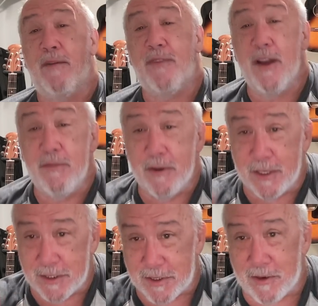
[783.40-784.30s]
favorite
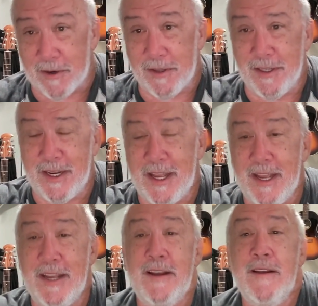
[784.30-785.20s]
guitar of the
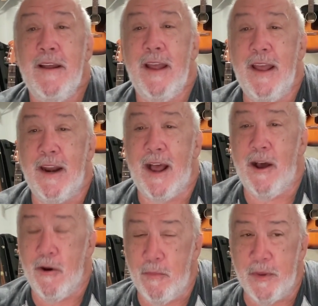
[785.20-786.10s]
day, and I
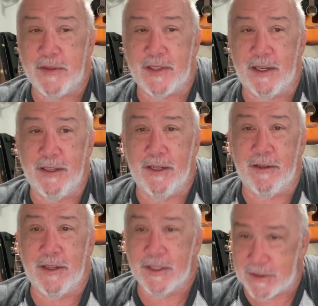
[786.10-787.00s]
hope it's a little
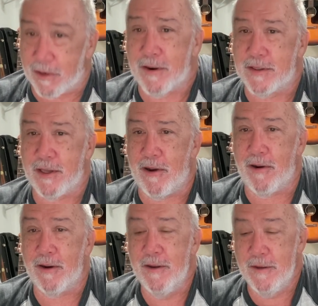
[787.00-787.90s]
guitar
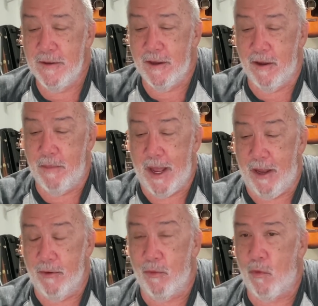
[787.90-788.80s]
talk
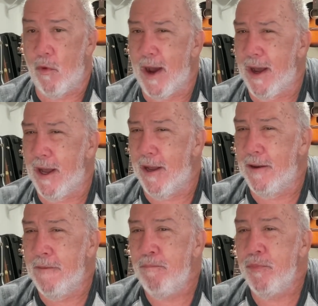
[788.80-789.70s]
about why
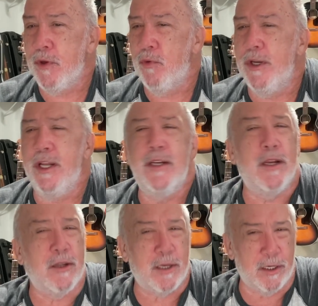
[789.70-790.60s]
we need to
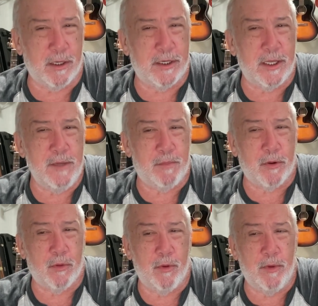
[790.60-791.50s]
look a little deeper
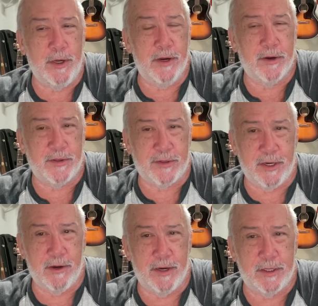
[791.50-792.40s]
when we hear a
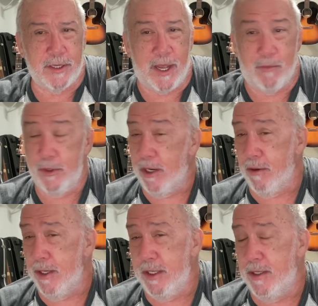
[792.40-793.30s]
stereotype. We
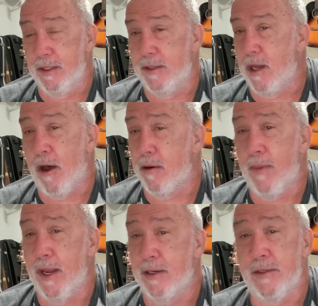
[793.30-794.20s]
don't need to
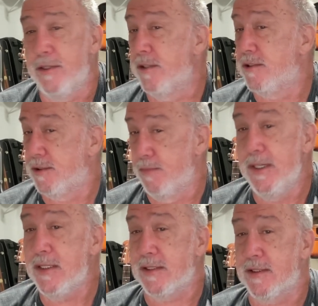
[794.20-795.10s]
automatically
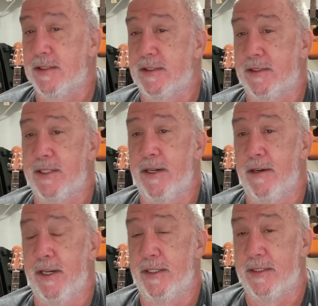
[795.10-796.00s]
dismiss the
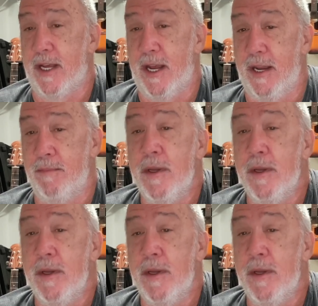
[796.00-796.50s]
stereotype,